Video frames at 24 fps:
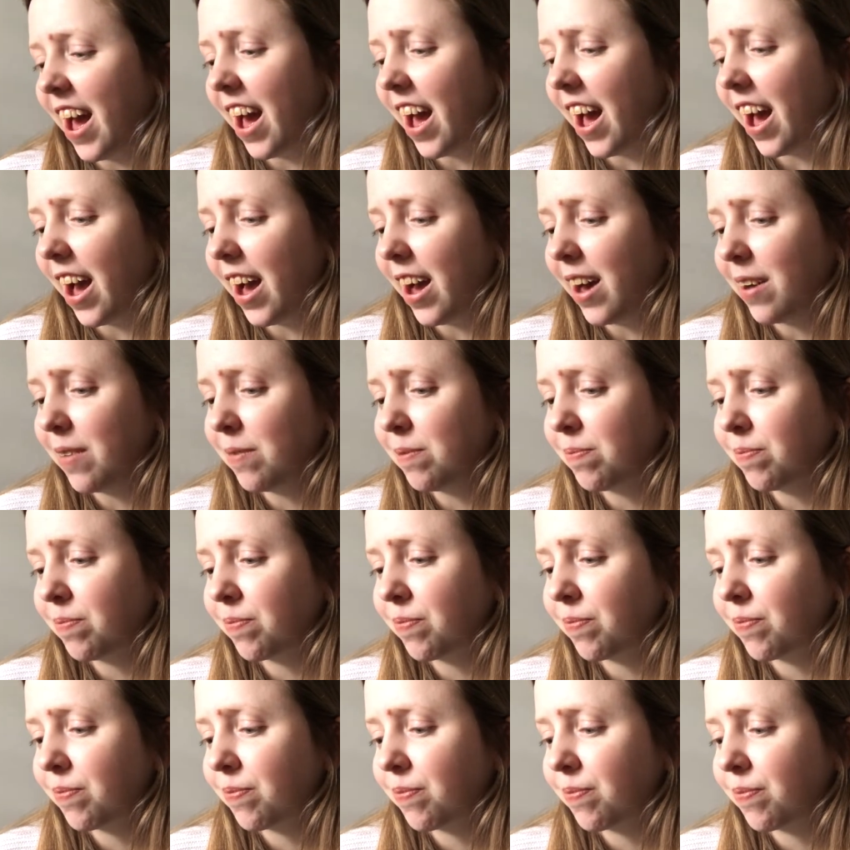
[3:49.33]

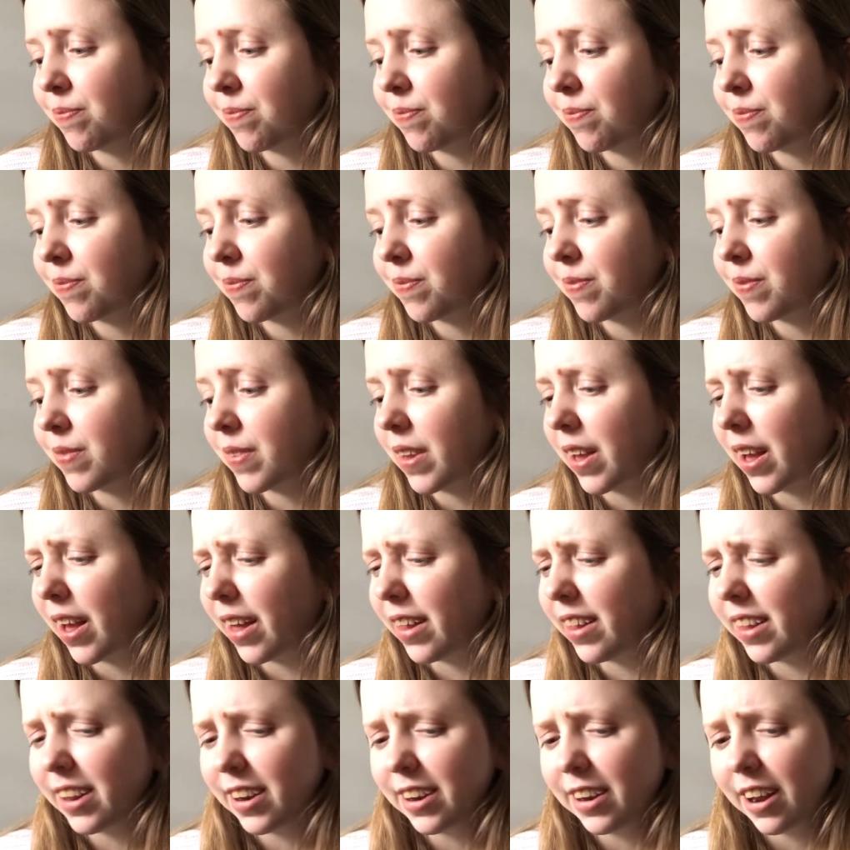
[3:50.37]
And
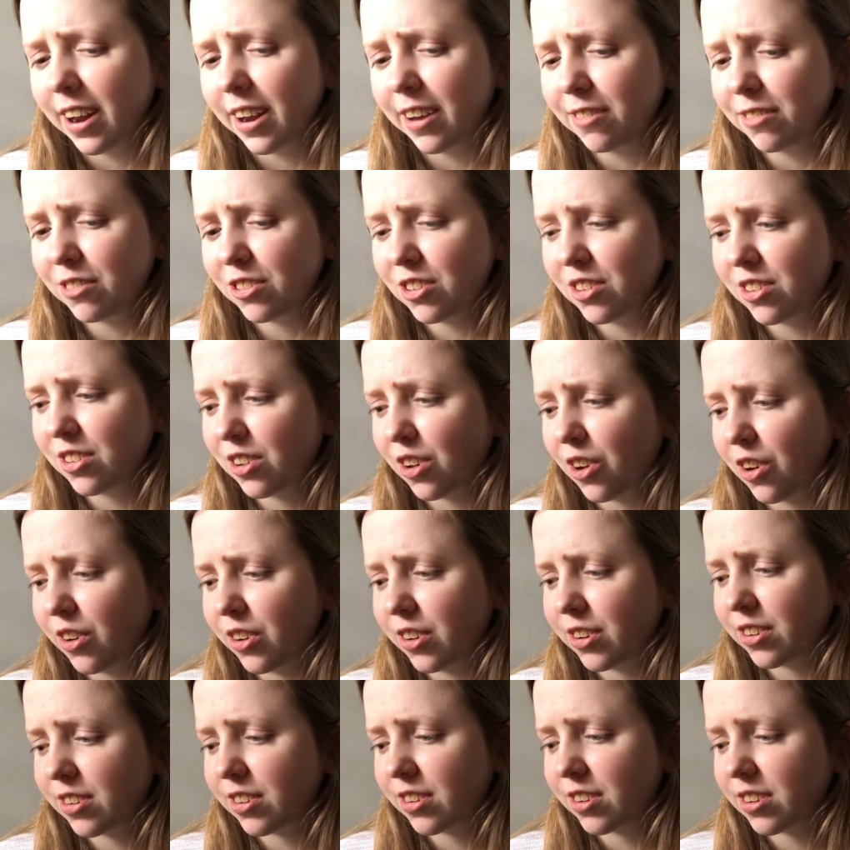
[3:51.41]
then I've just
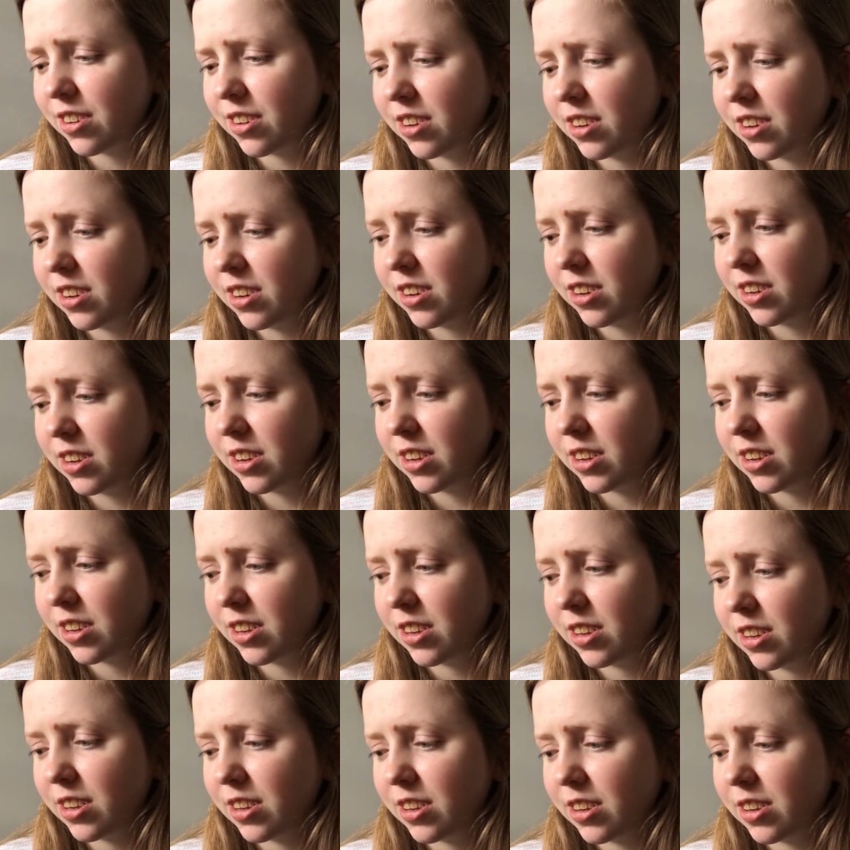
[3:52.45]
got
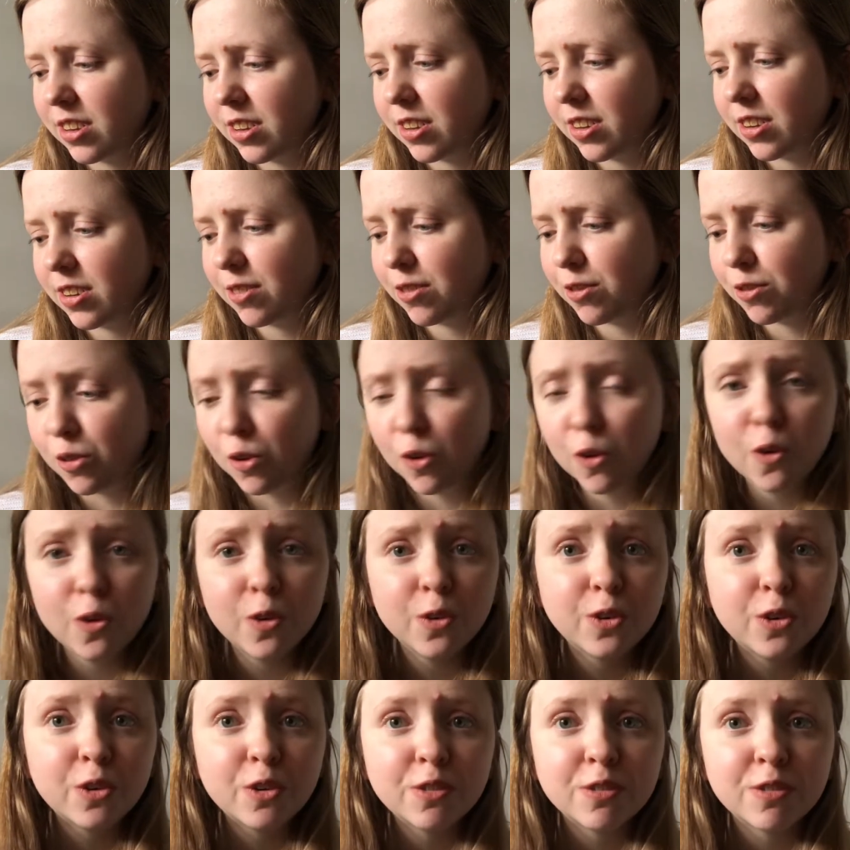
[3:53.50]
four
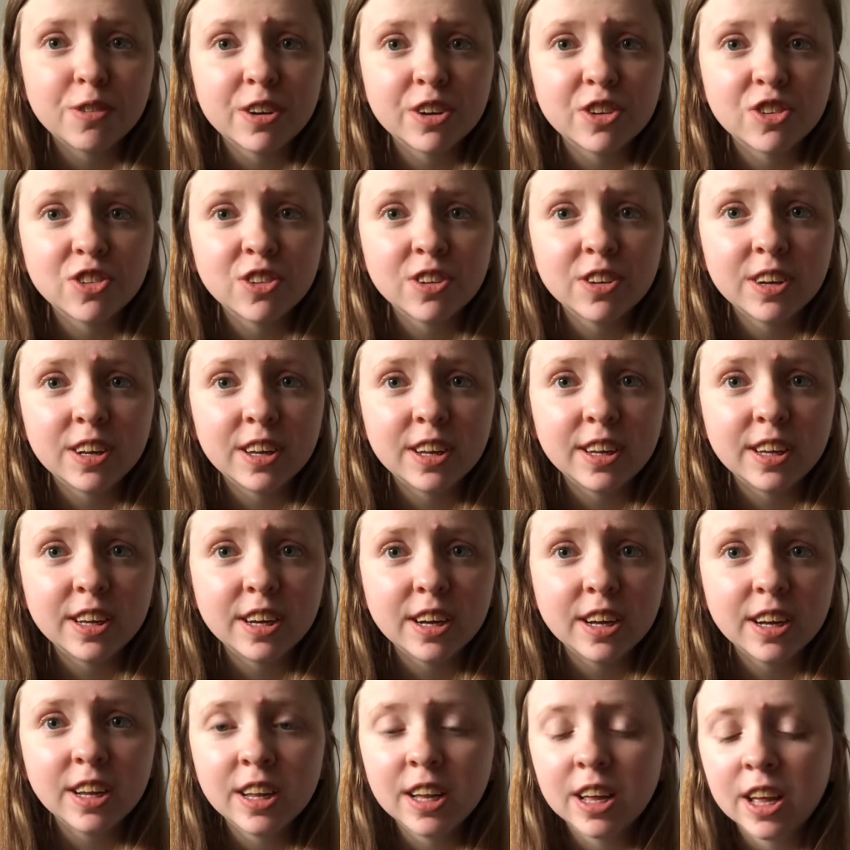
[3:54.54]
nonfiction
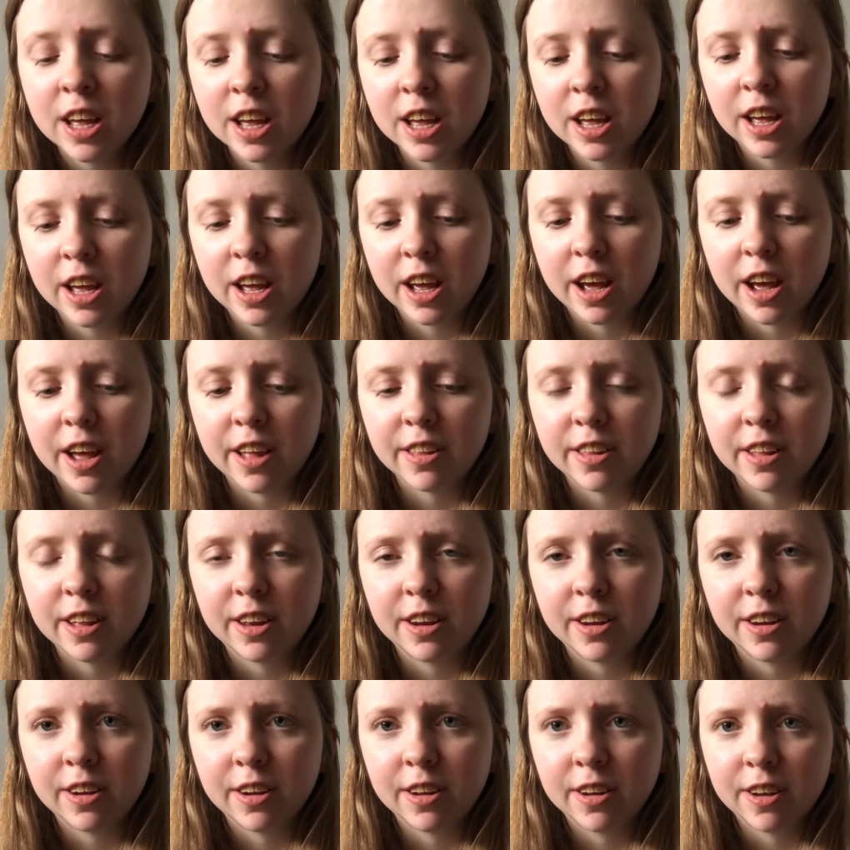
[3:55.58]
here. And
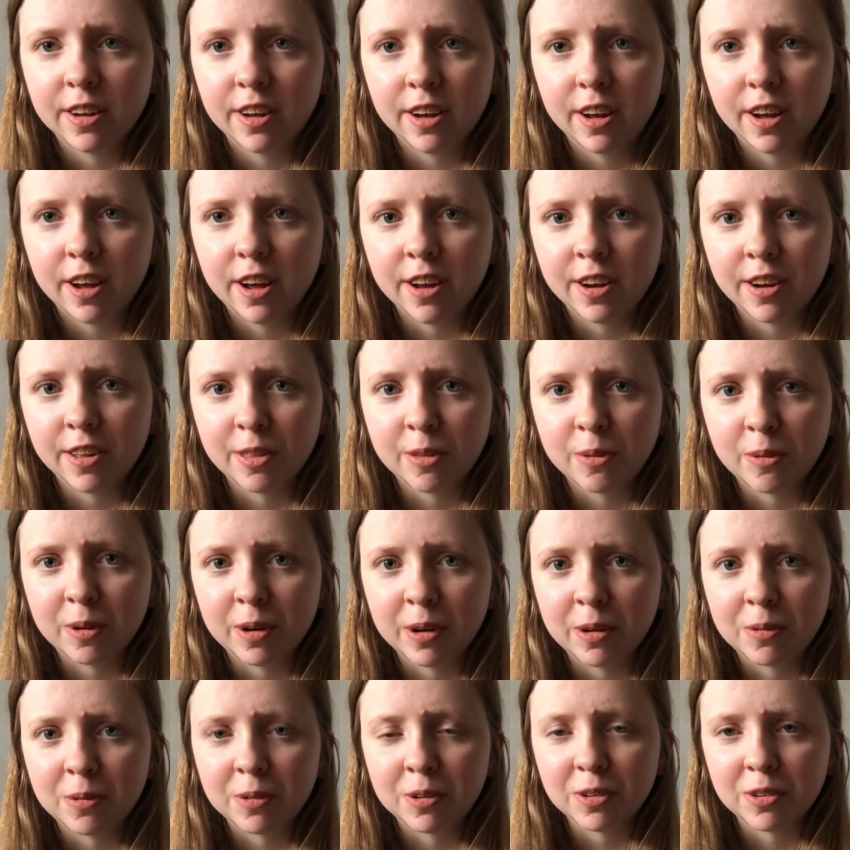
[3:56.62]
then another one
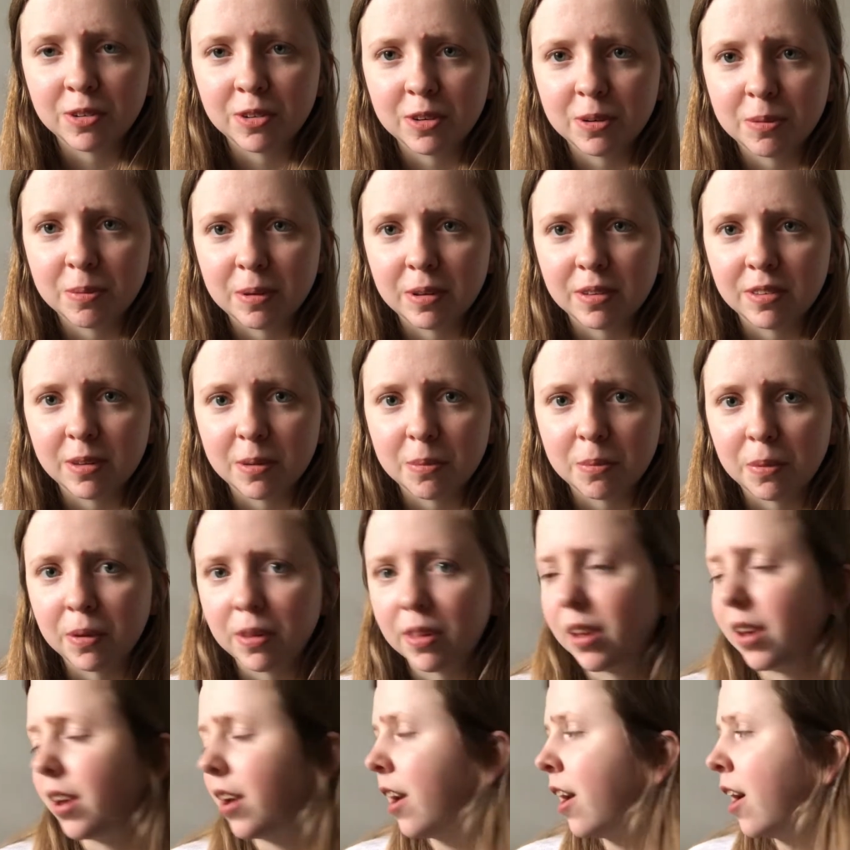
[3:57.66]
I want to talk about
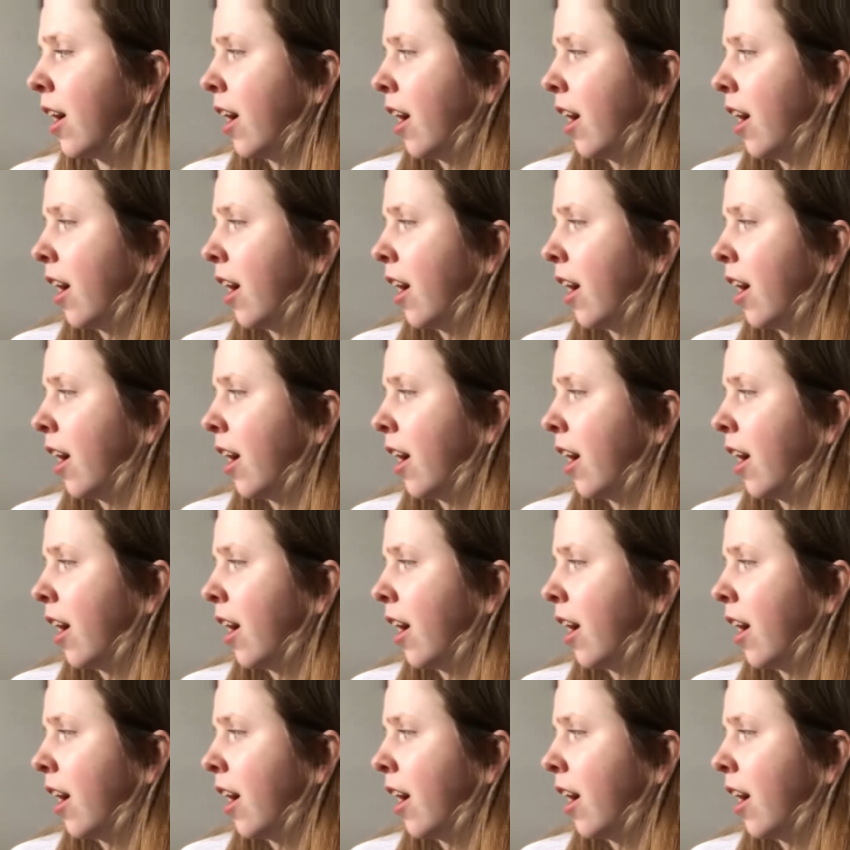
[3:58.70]
separately.